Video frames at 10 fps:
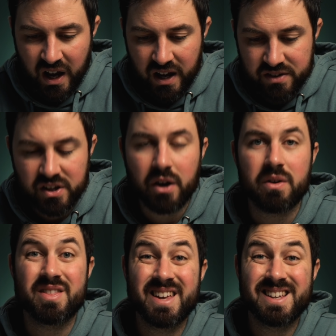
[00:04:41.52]
Uh,
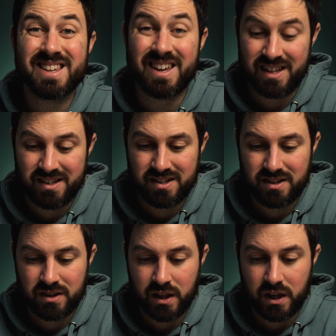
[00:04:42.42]
so this
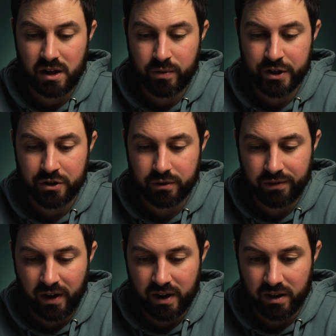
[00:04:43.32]
is the original
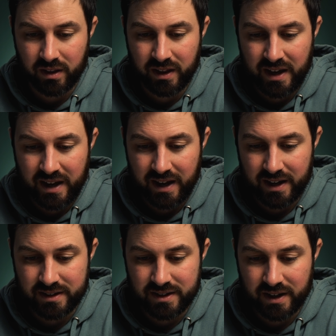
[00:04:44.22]
file
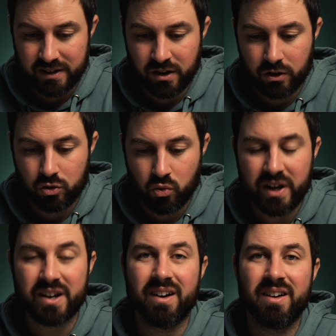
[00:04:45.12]
and uh, it's a lot
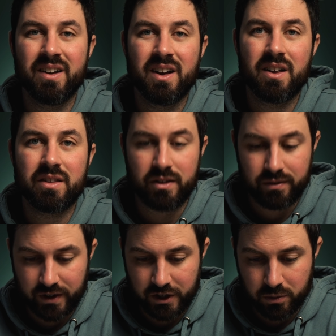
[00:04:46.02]
greener than the
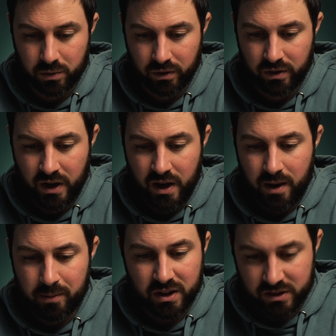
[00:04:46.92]
finished one
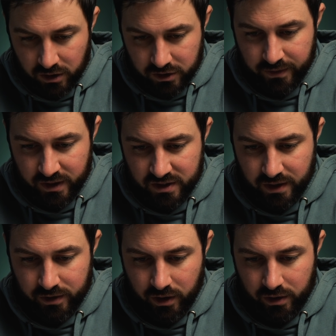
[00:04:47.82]
but there's lots of other
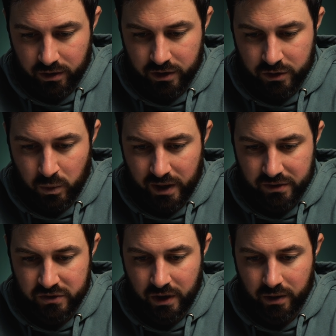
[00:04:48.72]
stuff going on as
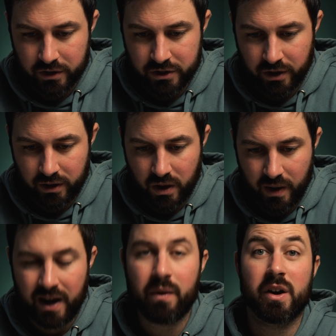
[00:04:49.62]
well. So I'll show you
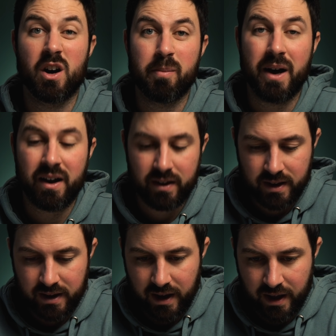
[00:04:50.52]
how I go about
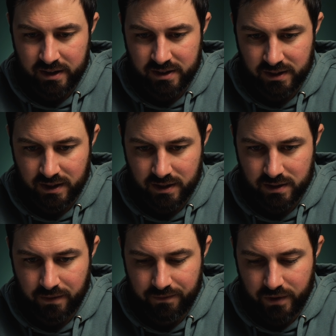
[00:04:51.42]
editing this.
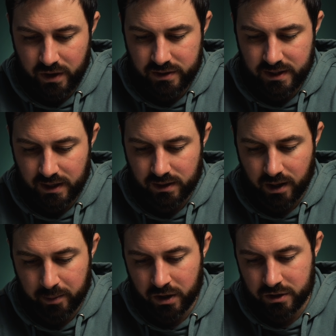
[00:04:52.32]
The first thing
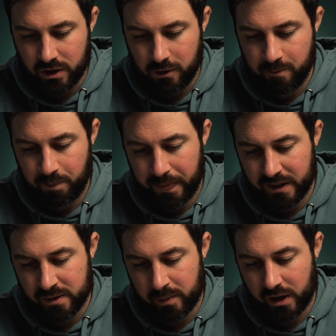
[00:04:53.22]
that I'm gonna do
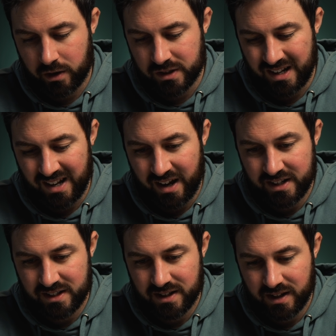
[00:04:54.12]
is I'm gonna go to
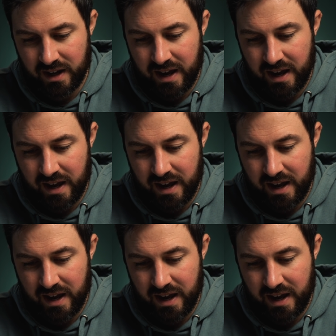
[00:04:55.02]
light